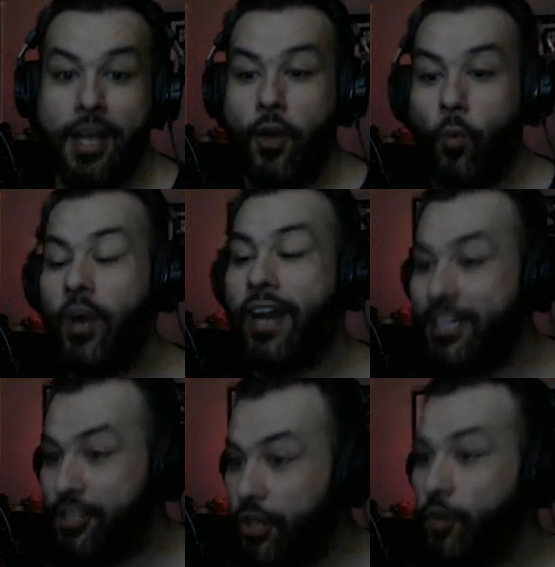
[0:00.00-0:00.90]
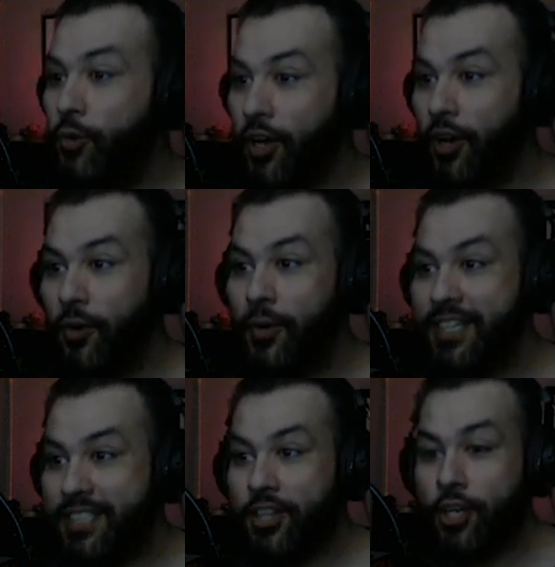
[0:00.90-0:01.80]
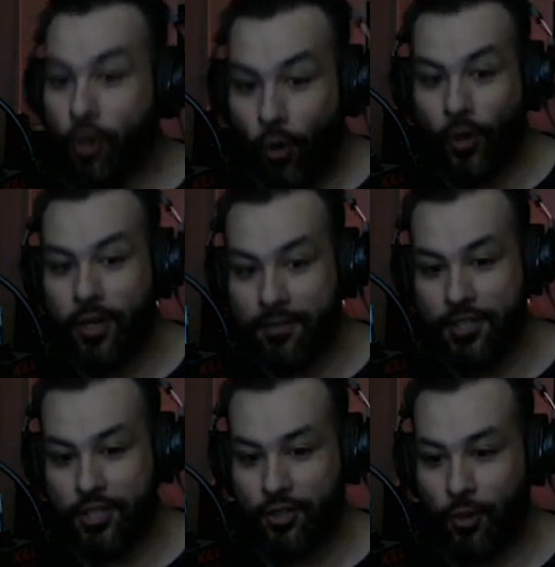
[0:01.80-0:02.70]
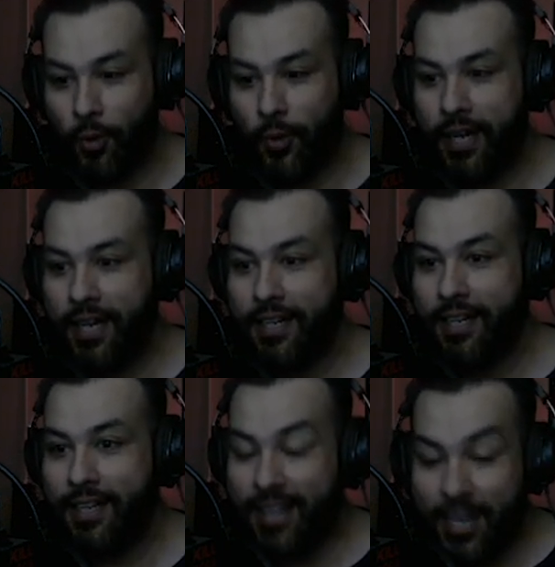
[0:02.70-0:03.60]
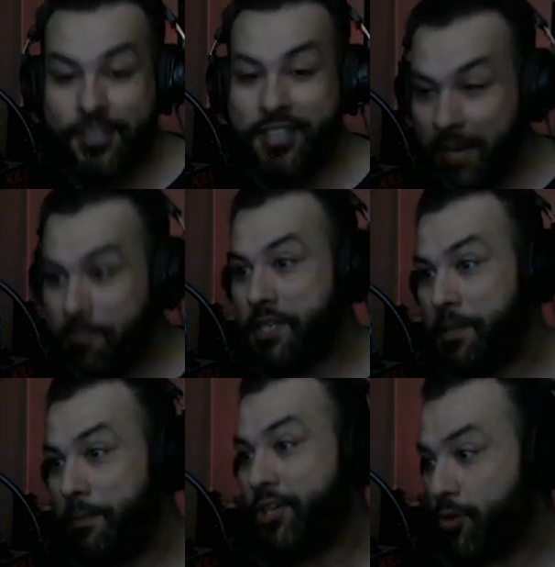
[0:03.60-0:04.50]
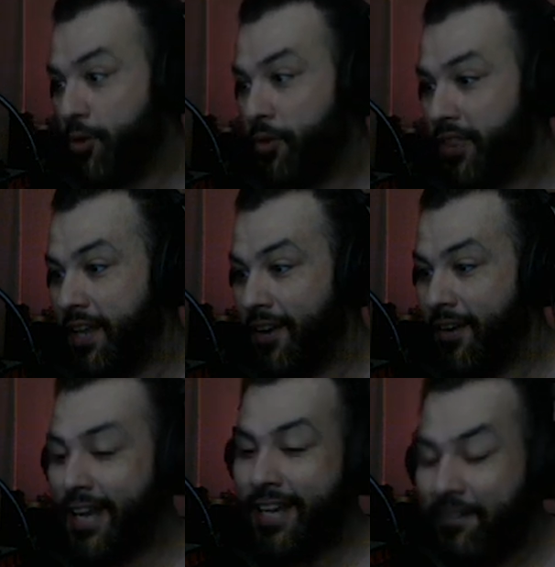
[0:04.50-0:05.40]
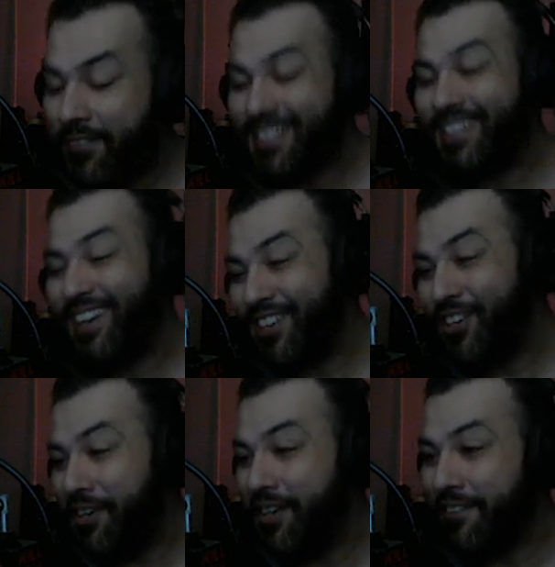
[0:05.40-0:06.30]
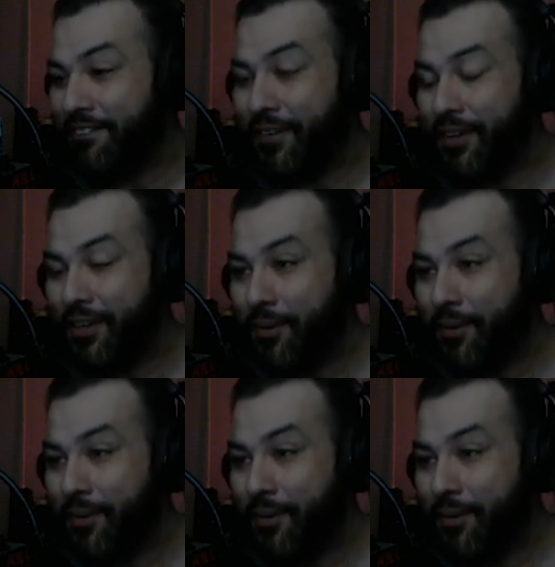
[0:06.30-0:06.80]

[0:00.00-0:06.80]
What I do know is at the core of the story there seems to be truth there. And if it's not good enough for you,